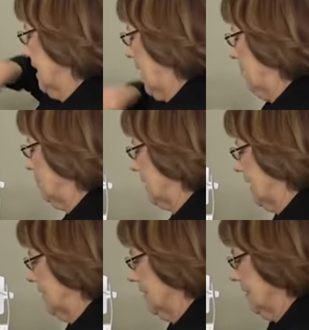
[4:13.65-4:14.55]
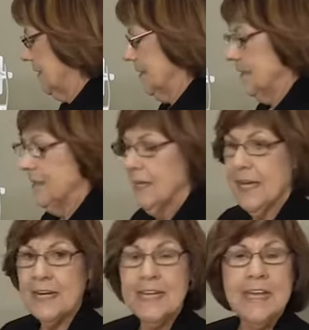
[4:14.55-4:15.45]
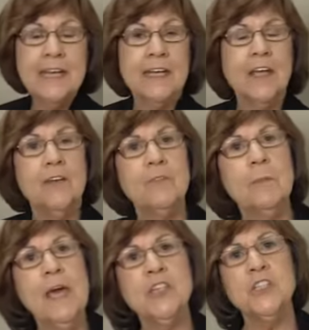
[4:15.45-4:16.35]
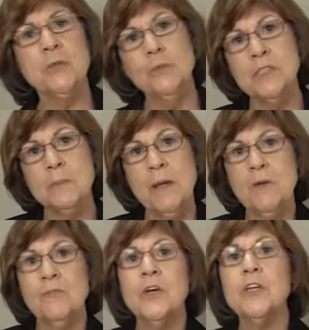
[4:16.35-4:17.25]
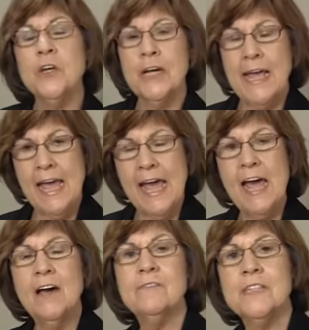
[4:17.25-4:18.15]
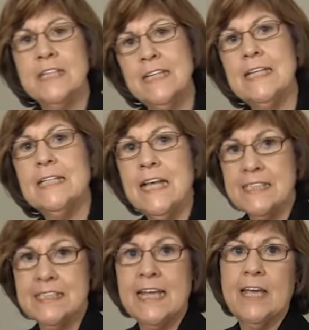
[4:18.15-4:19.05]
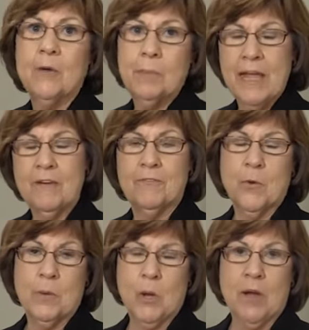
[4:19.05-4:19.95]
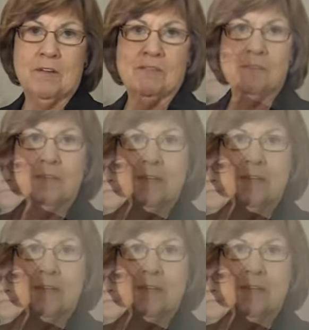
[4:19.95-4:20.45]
collapse it. And again, if the patient was barefoot, you're going to have to clean that scale platform off.